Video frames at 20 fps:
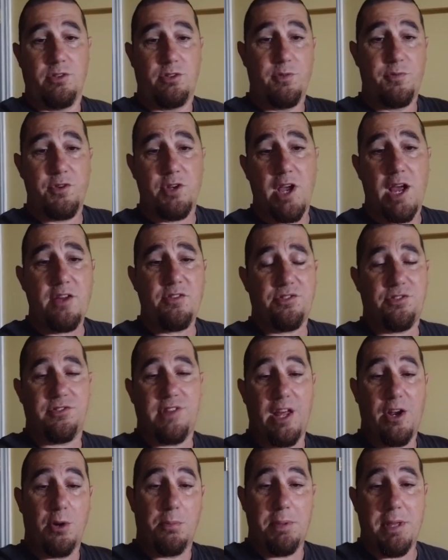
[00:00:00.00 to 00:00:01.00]
So if you guys
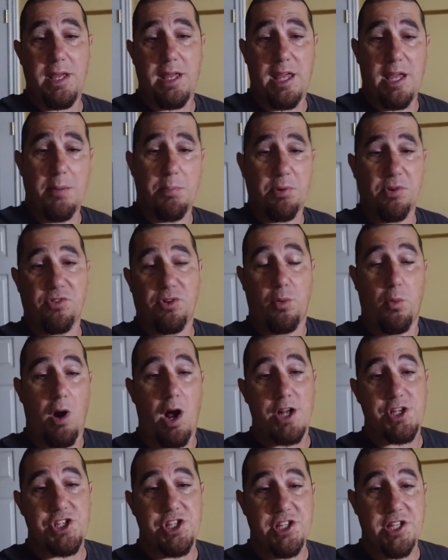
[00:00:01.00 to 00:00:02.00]
that are beekeepers are
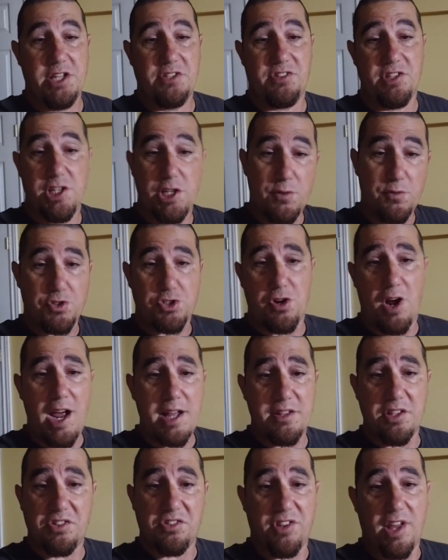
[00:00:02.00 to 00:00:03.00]
watching this and you've
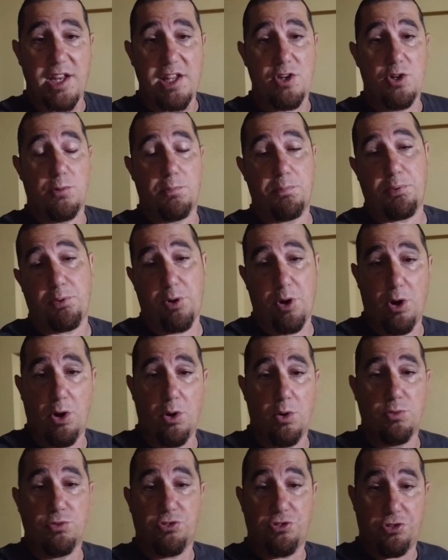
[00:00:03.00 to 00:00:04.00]
tried the Senio
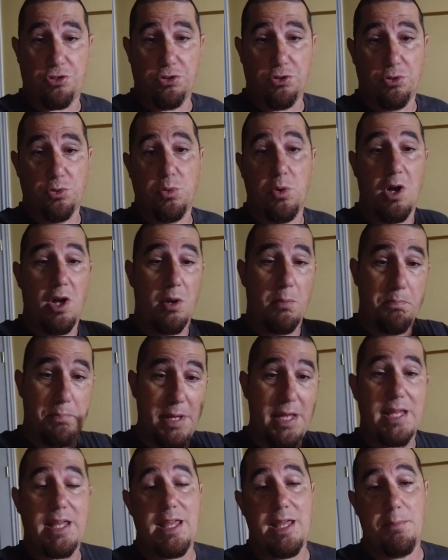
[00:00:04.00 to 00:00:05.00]
Pro 2
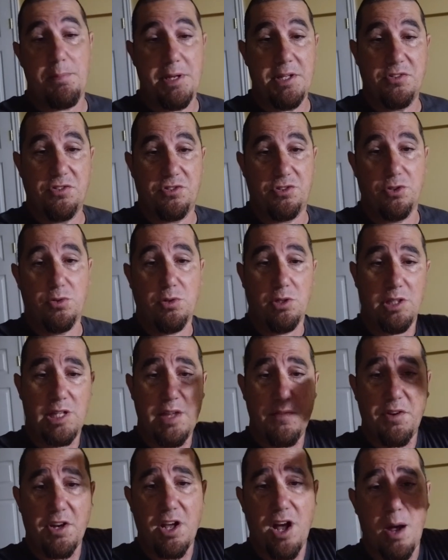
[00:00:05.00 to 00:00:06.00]
beekeeping suit,
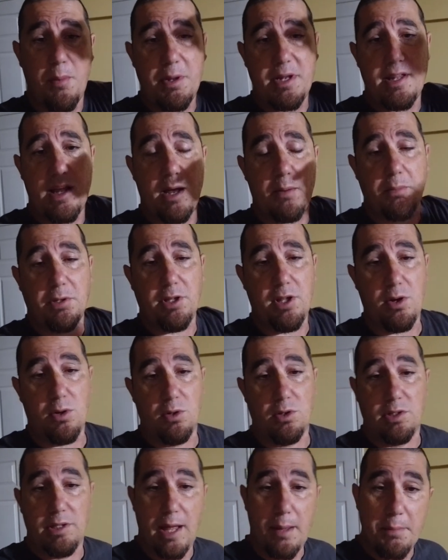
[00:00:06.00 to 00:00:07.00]
leave a comment down
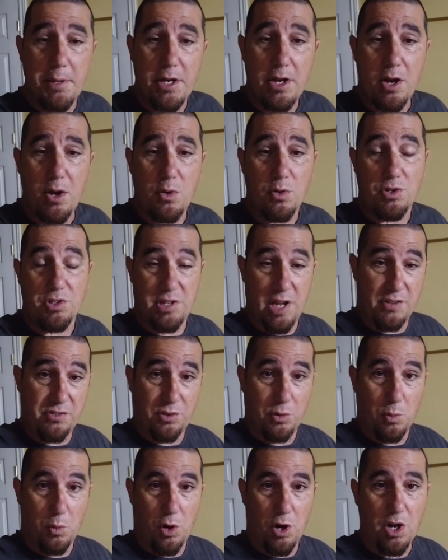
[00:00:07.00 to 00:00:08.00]
below. Let me know.
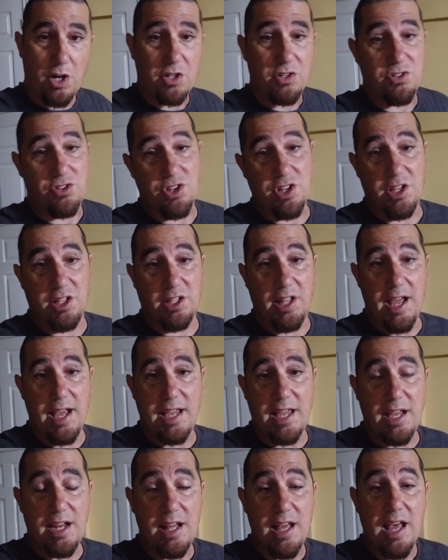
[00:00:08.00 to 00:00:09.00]
Does it work? Do you
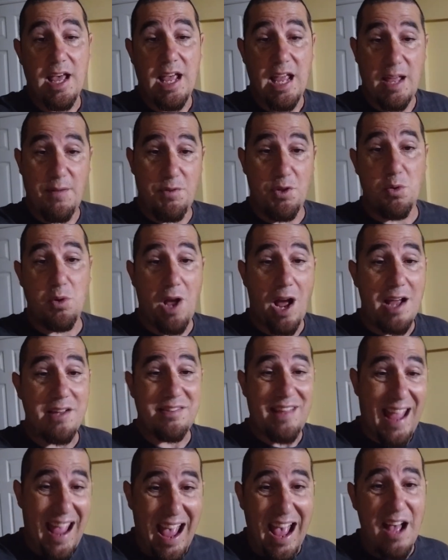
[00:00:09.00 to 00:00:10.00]
like it? If you
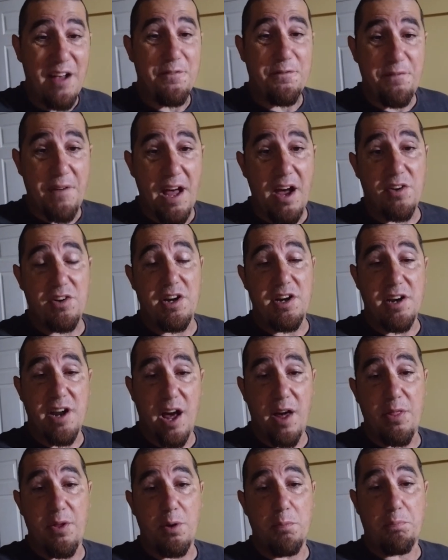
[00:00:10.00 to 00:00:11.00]
guys have found
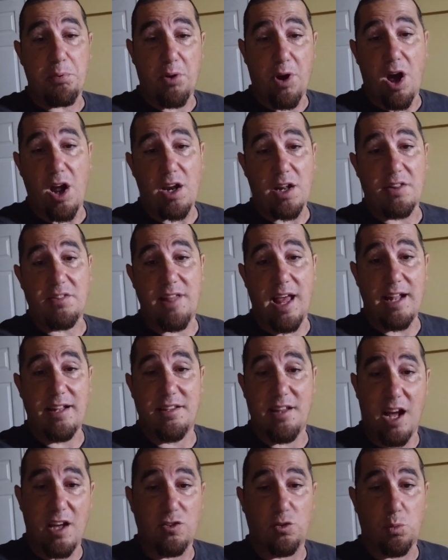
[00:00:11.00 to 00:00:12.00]
another product
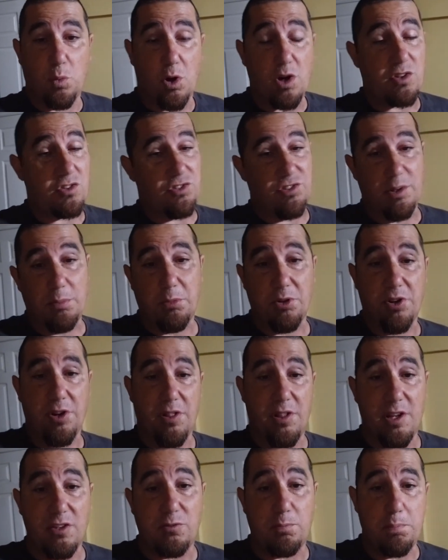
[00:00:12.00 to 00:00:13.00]
that does work similar
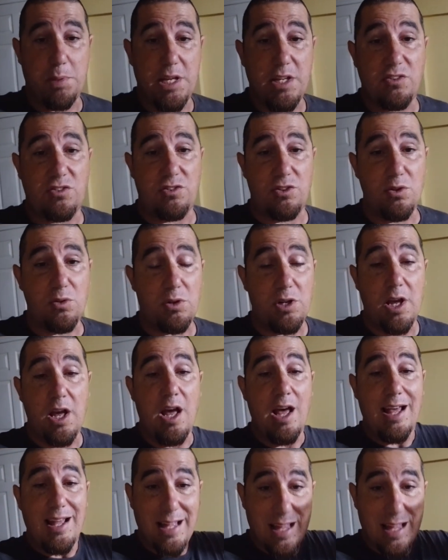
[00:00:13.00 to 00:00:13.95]
to this bee suit,